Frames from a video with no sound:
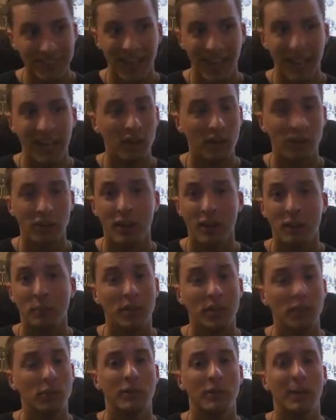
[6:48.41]
I don't know. I'm going
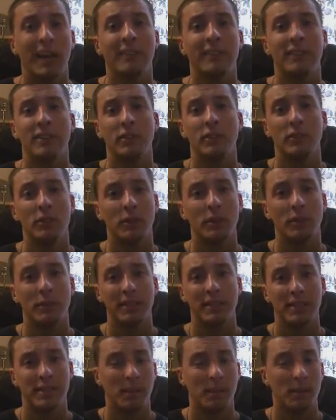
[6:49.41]
to do what I have to do. I'm going
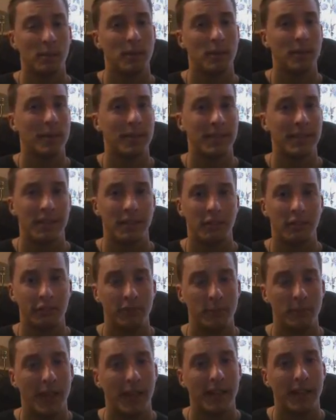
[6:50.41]
to separate myself from
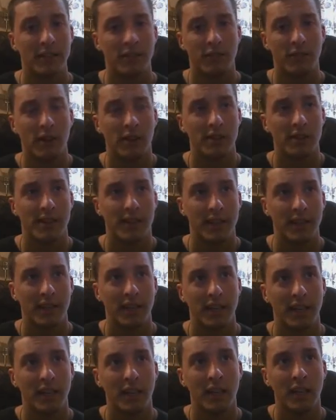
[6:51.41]
that as far as I
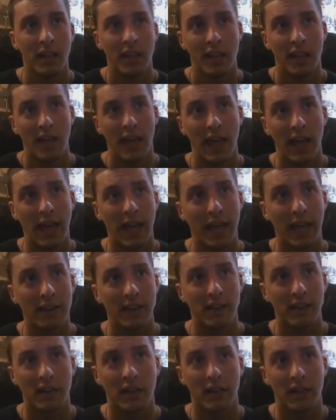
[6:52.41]
can. And
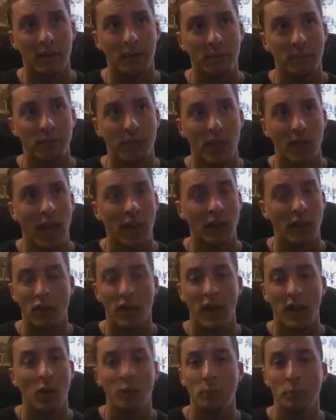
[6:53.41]
um, I don't know.
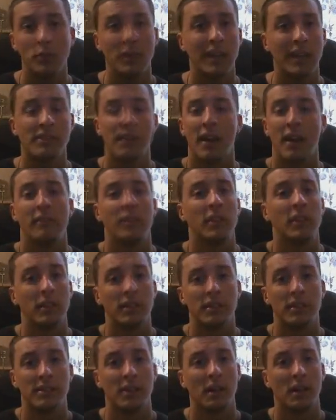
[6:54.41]
I hope you guys are having a good
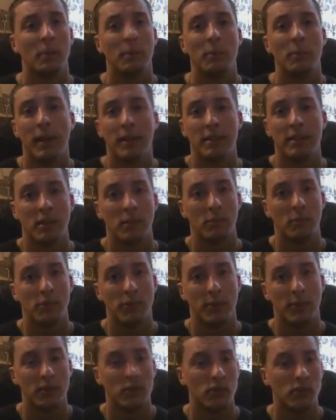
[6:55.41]
summer. My summer's
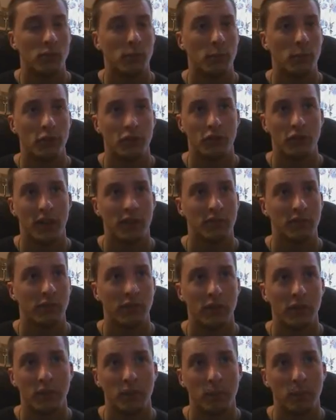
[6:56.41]
been super stressful.
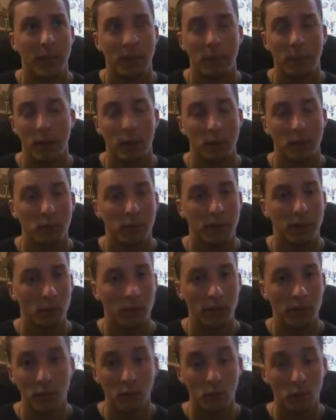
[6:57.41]
It's been probably one
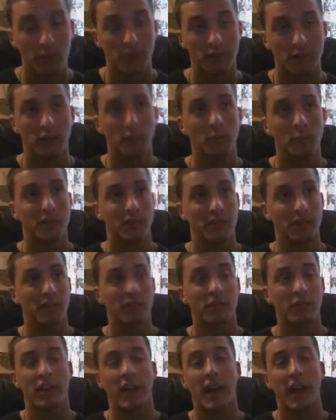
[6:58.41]
of the worst summers I've
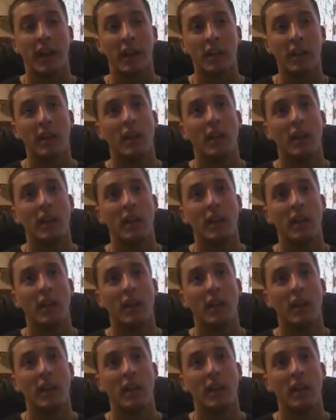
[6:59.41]
ever had.